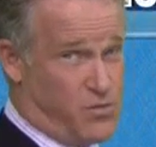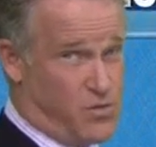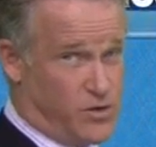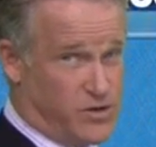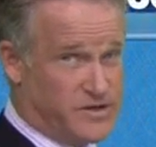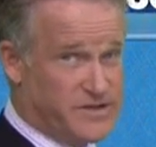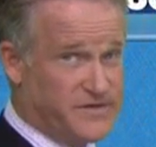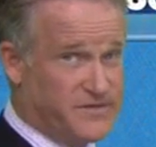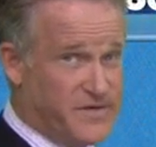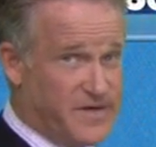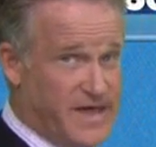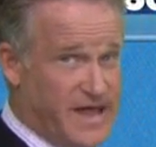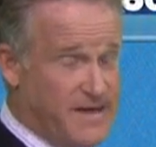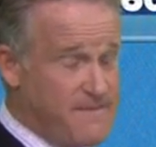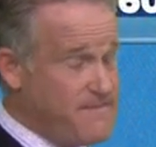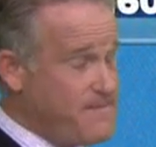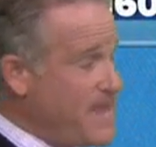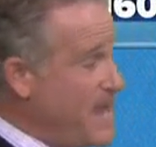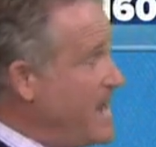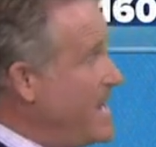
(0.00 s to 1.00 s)
worse for
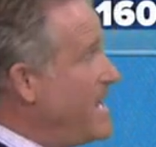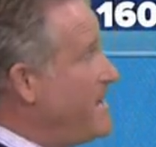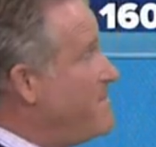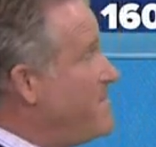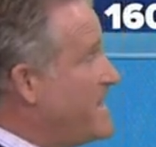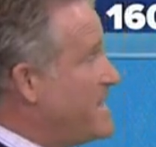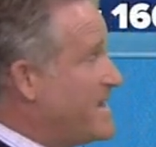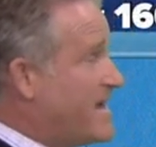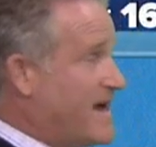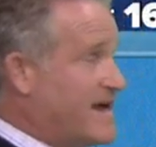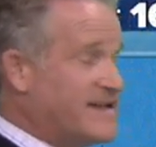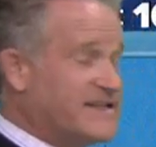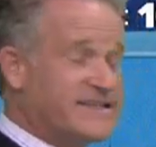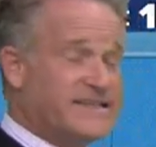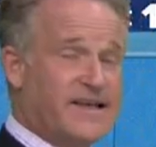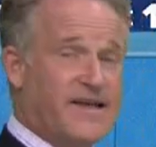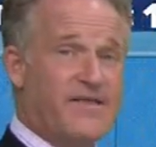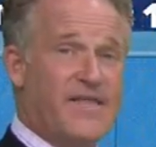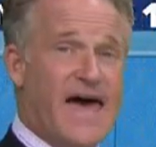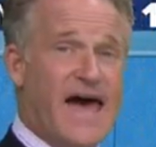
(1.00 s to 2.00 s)
them okay.
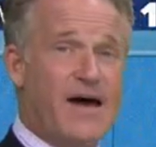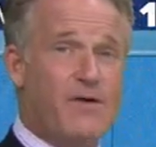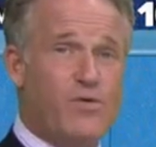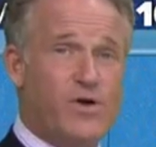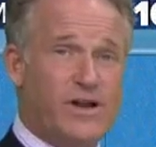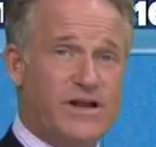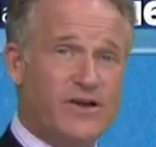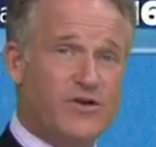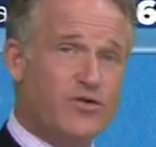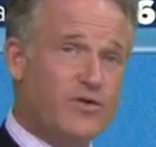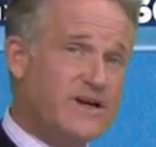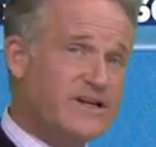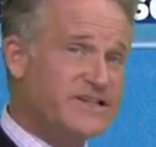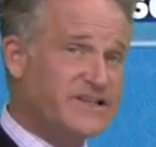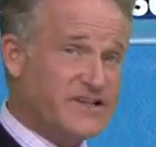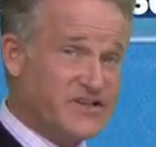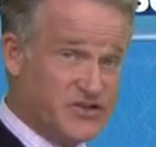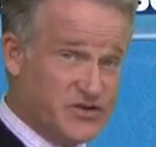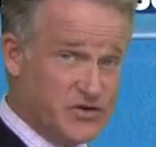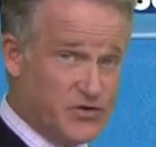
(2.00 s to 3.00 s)
because that will
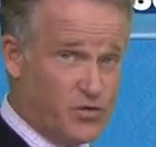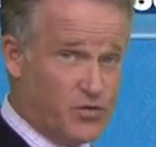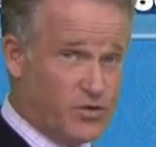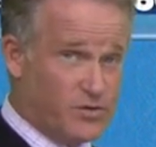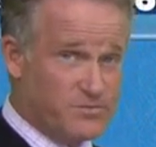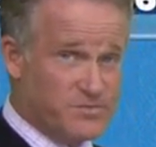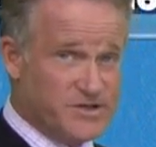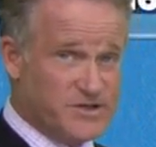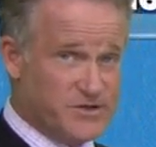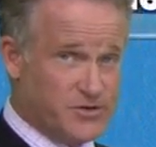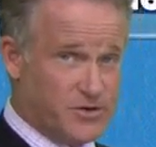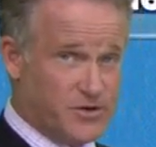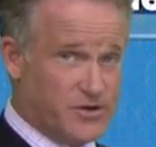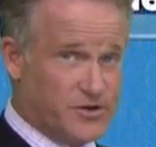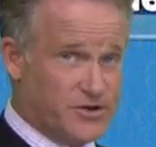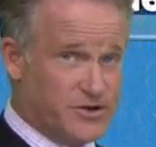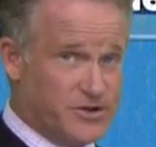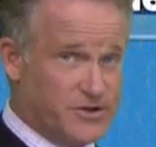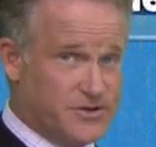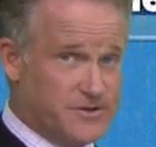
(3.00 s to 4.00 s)
increase the storm the surge.
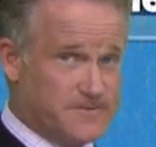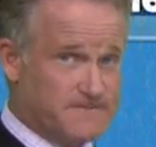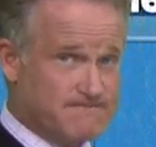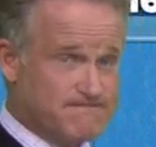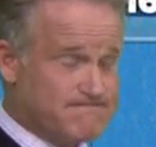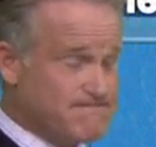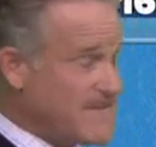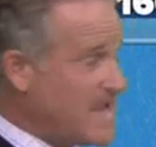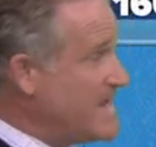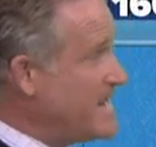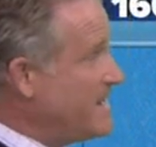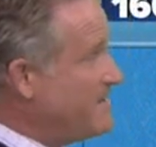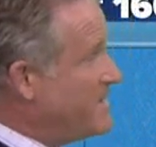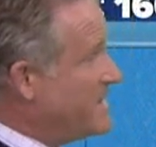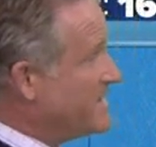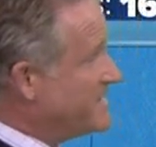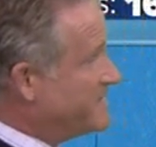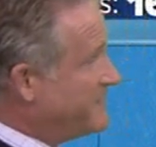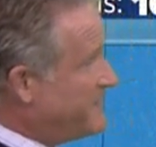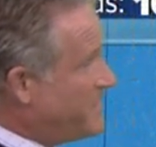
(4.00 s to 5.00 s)
storm surge, sure. Because